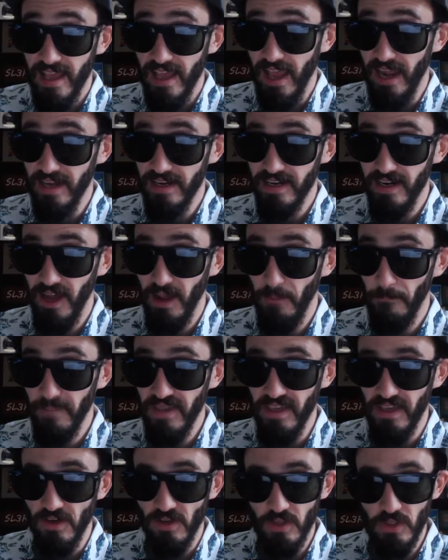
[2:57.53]
ended up
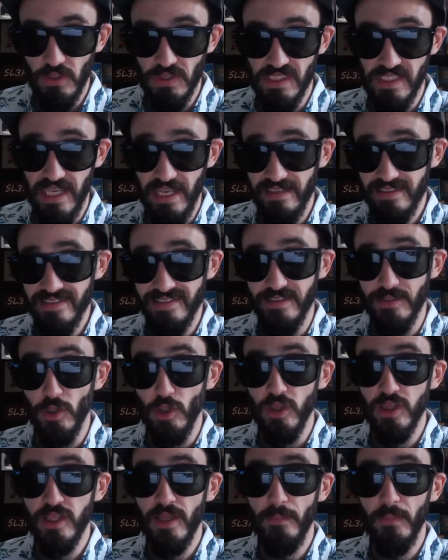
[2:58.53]
being loose ends
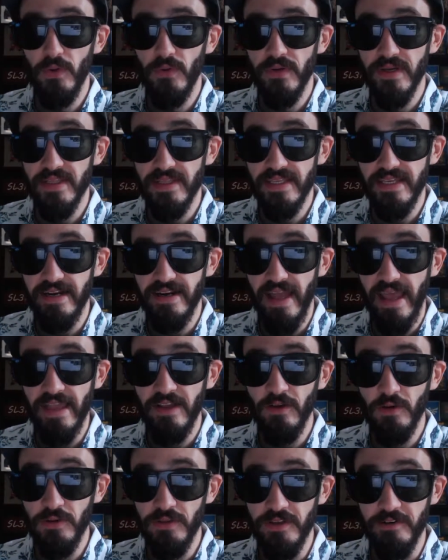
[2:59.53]
deliberately
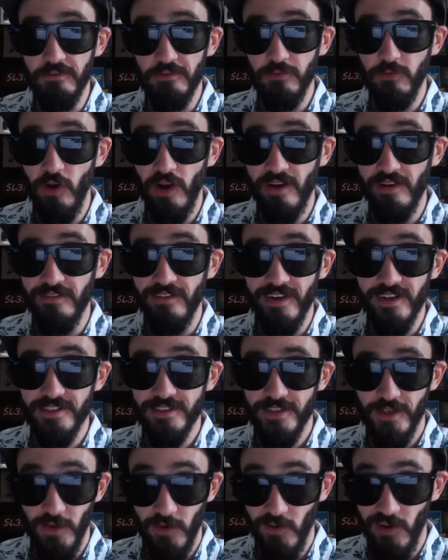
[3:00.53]
dangled in front of
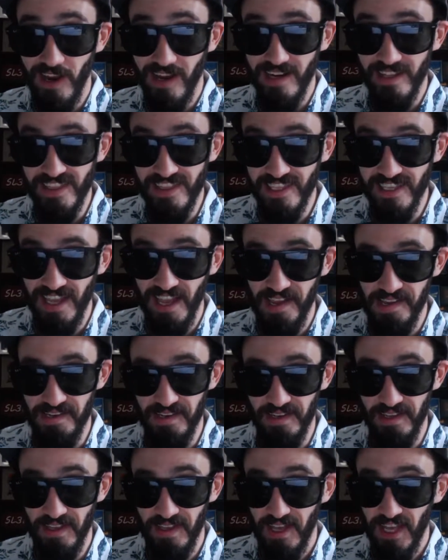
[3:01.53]
us right at the
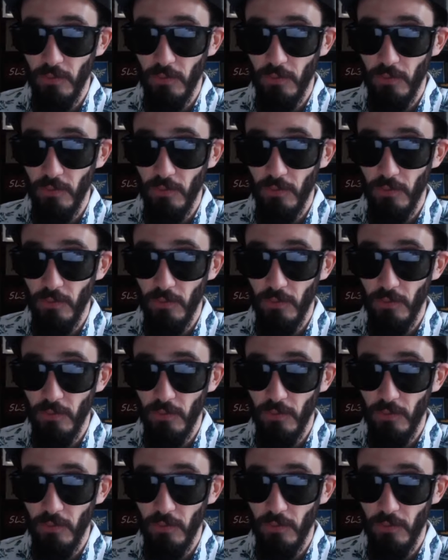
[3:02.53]
end,